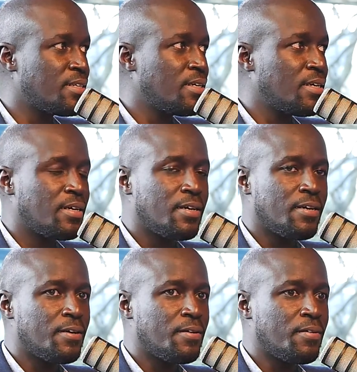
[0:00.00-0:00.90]

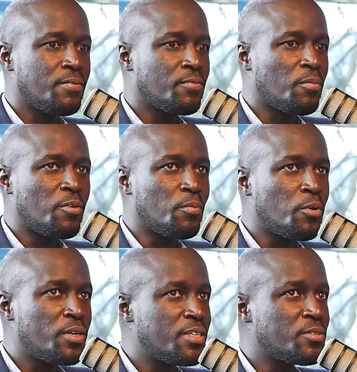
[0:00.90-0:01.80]
from
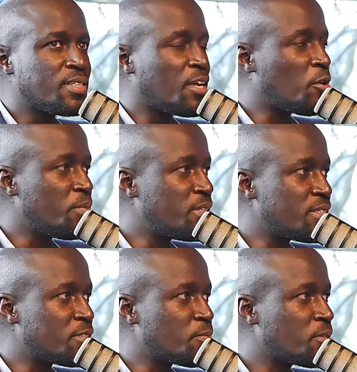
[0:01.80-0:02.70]
onboarding to internal business
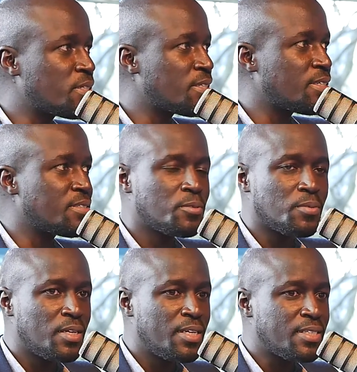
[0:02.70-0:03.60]
processes to
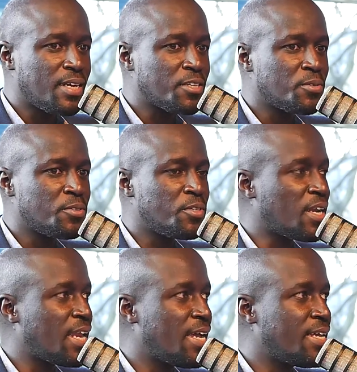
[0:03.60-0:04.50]
interaction with your
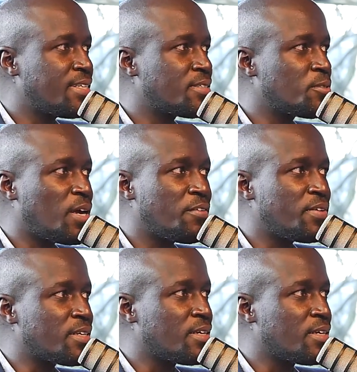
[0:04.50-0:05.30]
clients to having,